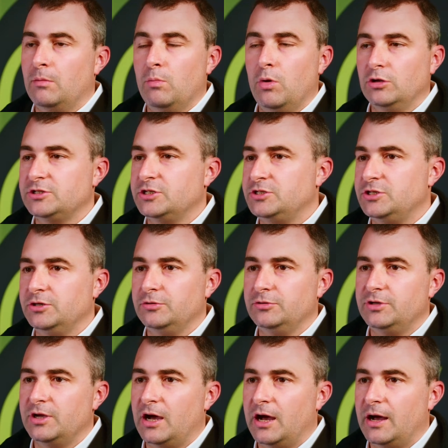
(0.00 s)
a
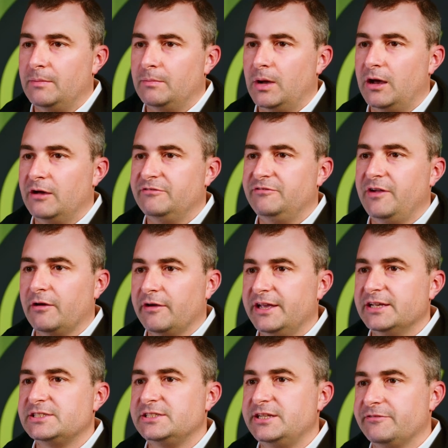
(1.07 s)
multitude um, of
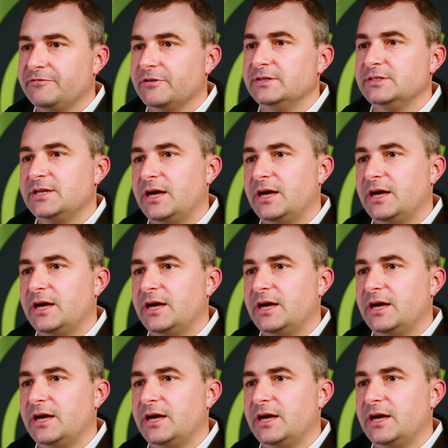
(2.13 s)
various different